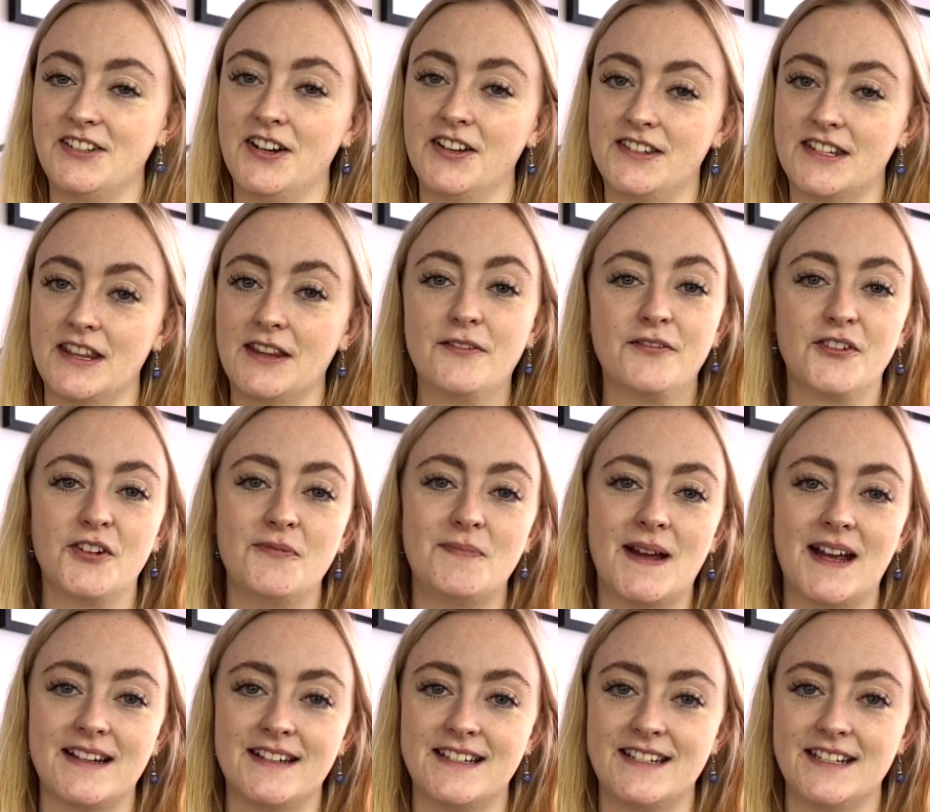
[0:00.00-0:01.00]
tots and the fruit
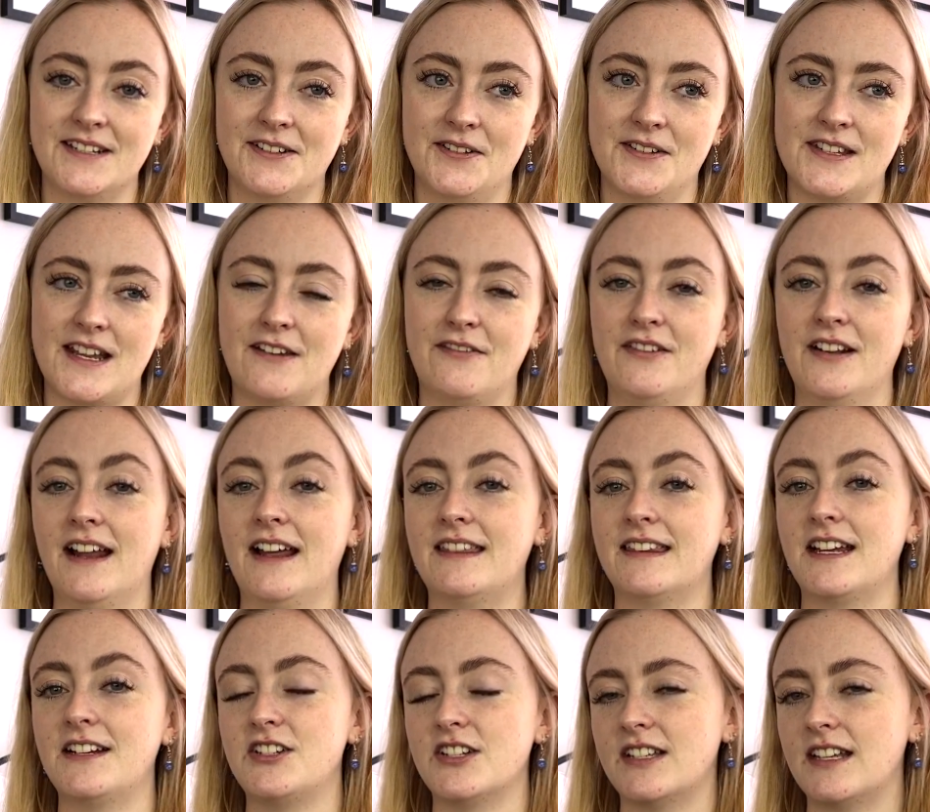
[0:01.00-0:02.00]
pastels. I feel like
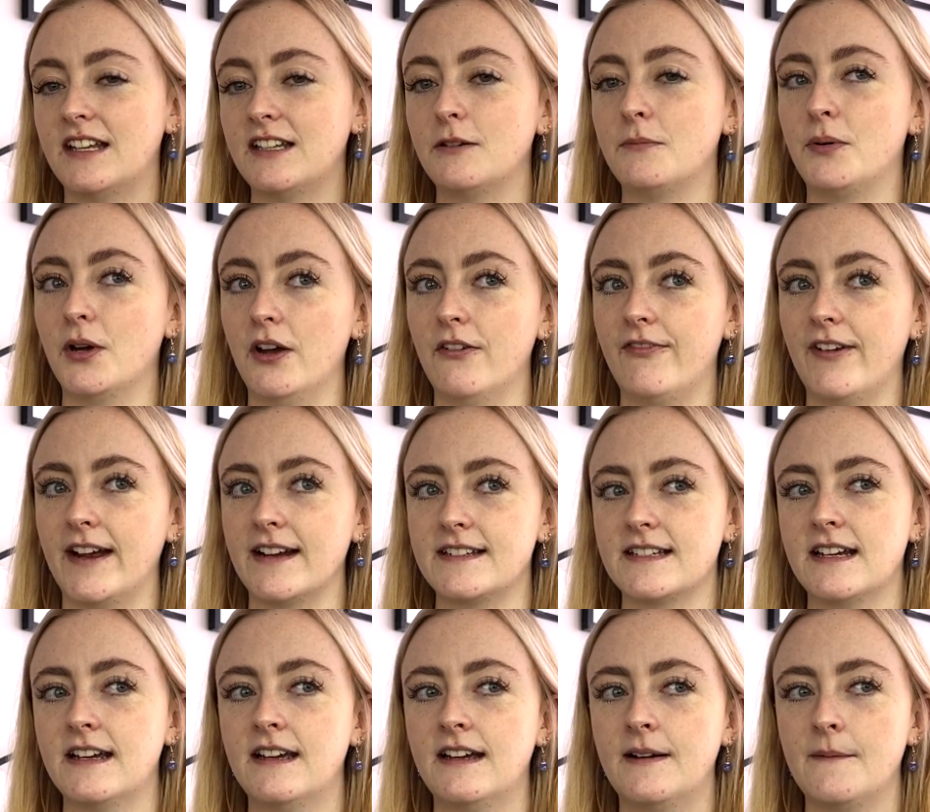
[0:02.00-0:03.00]
they're just like the
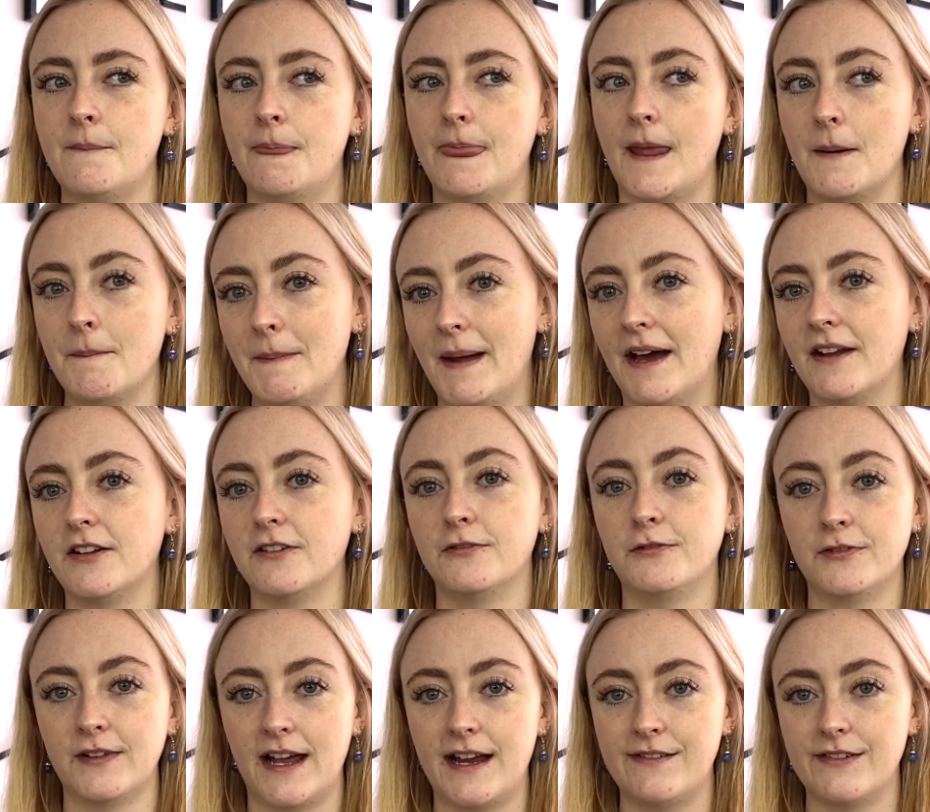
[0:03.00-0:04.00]
perfect amount of
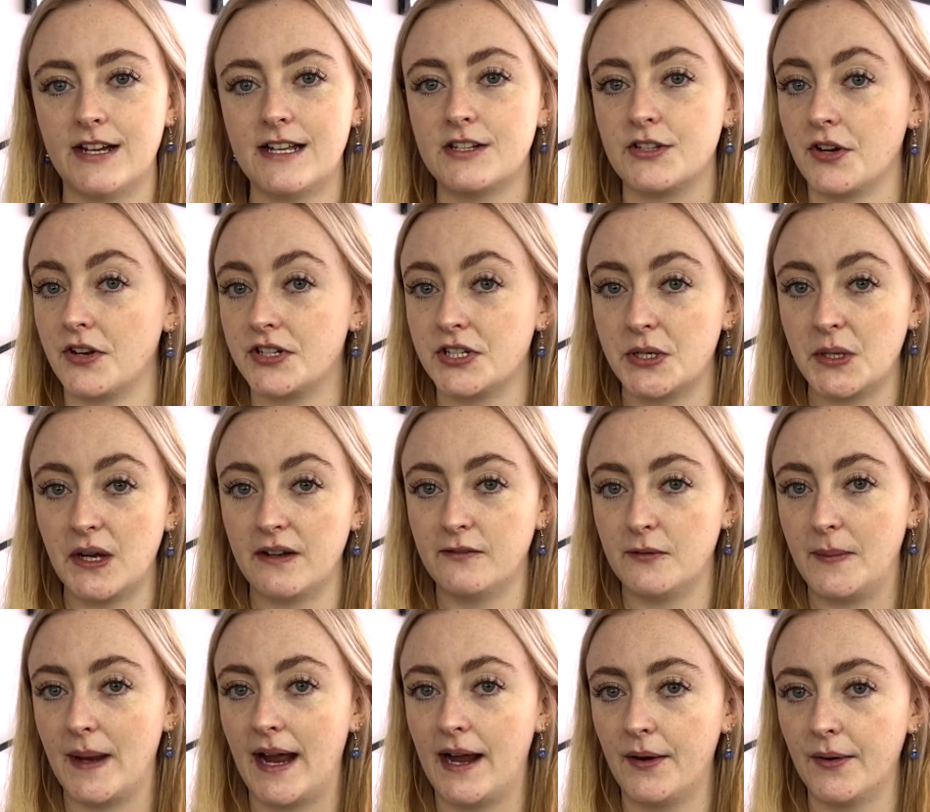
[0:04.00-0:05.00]
flavour. It's not too
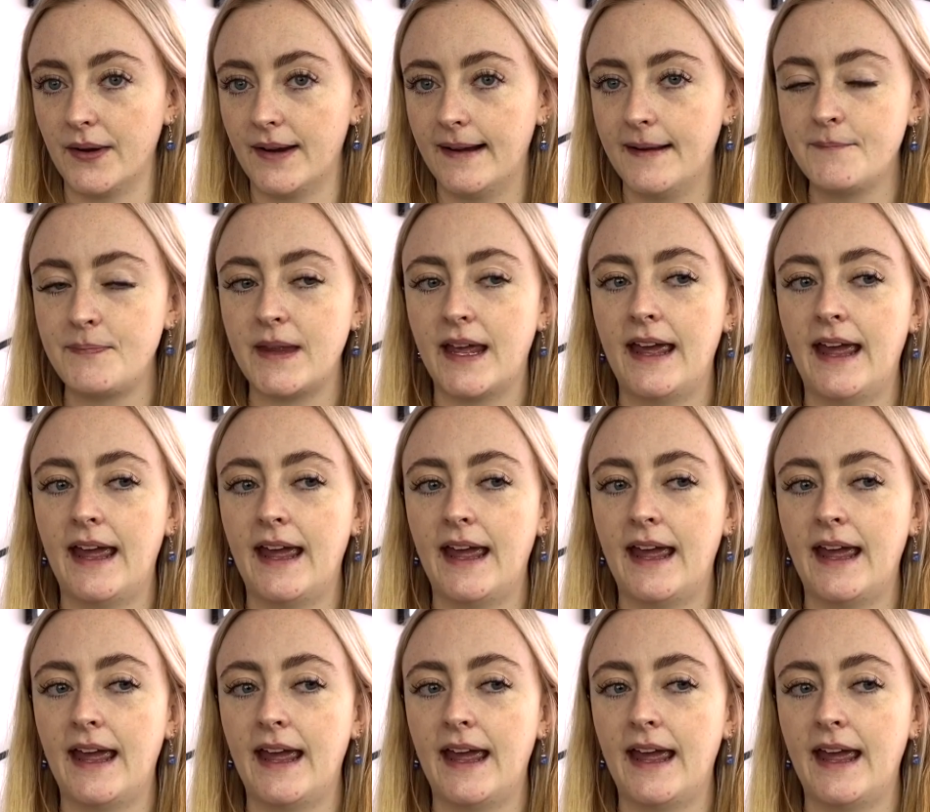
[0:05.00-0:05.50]
overpowering.